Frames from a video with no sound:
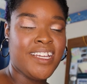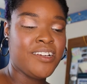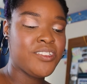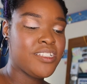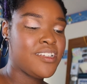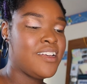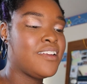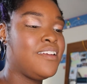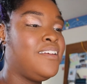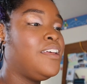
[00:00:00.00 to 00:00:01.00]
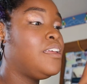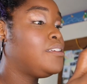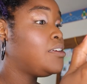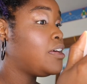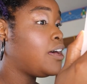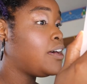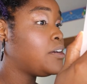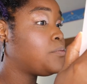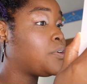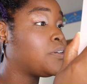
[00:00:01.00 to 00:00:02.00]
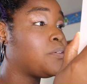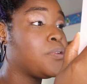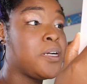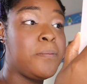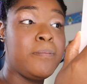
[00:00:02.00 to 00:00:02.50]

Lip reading: and I was just like, I want to wear